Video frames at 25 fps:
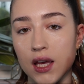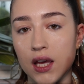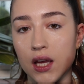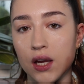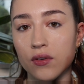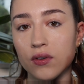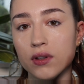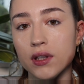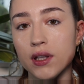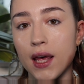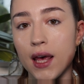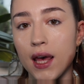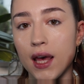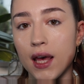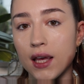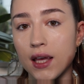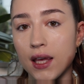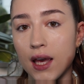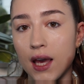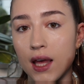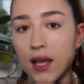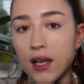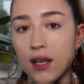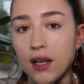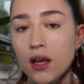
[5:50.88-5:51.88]
here and there
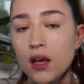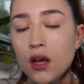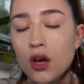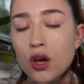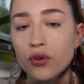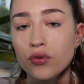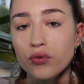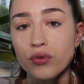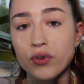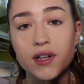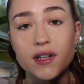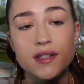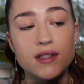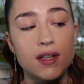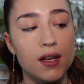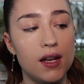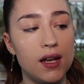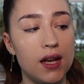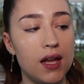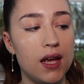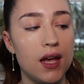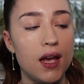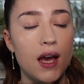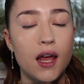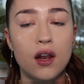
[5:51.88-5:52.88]
again
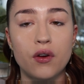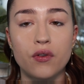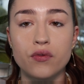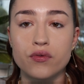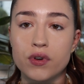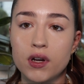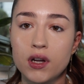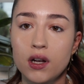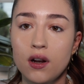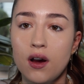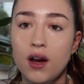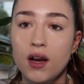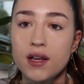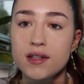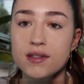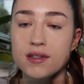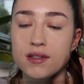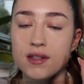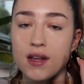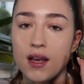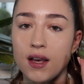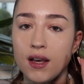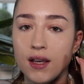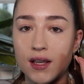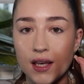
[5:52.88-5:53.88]
recently, and I've realised
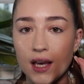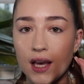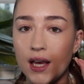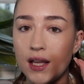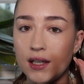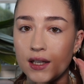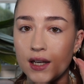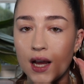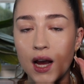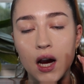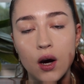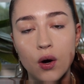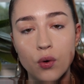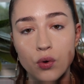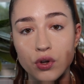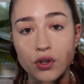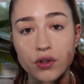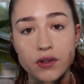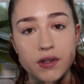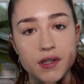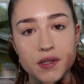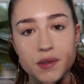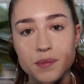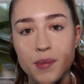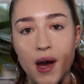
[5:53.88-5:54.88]
again how good
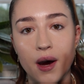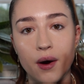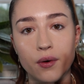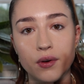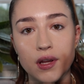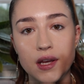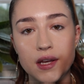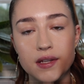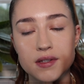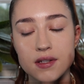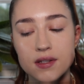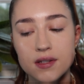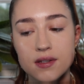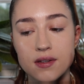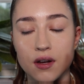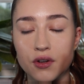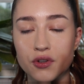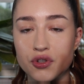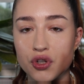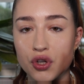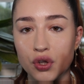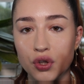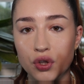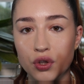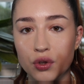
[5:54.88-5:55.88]
this powder is. It's
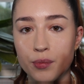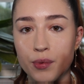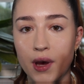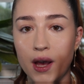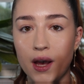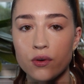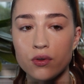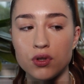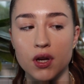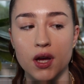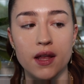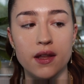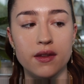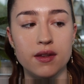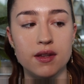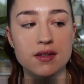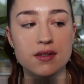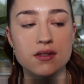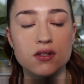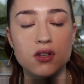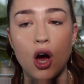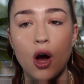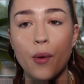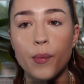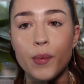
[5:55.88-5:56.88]
such a good powder, and this
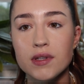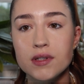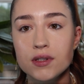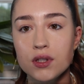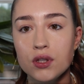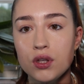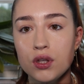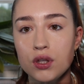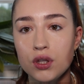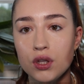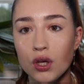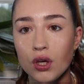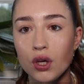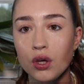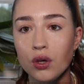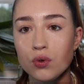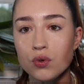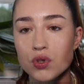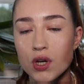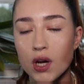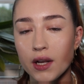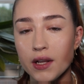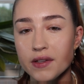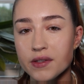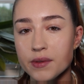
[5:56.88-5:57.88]
tub is huge,
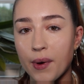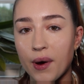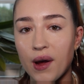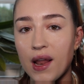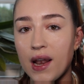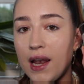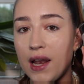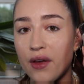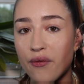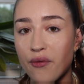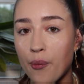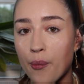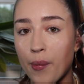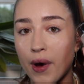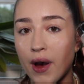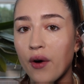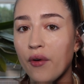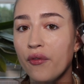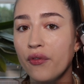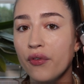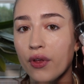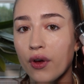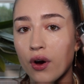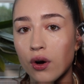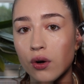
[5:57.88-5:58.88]
and it's about £11
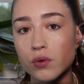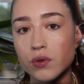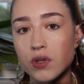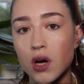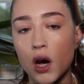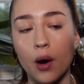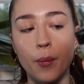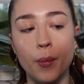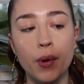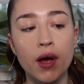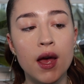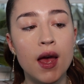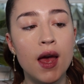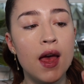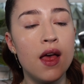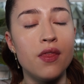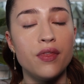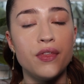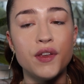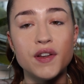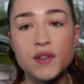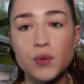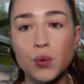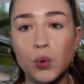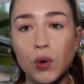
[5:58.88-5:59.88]
for the whole tub.
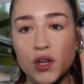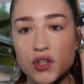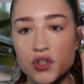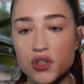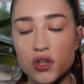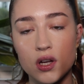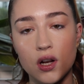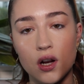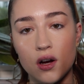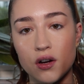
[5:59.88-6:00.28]
This will literally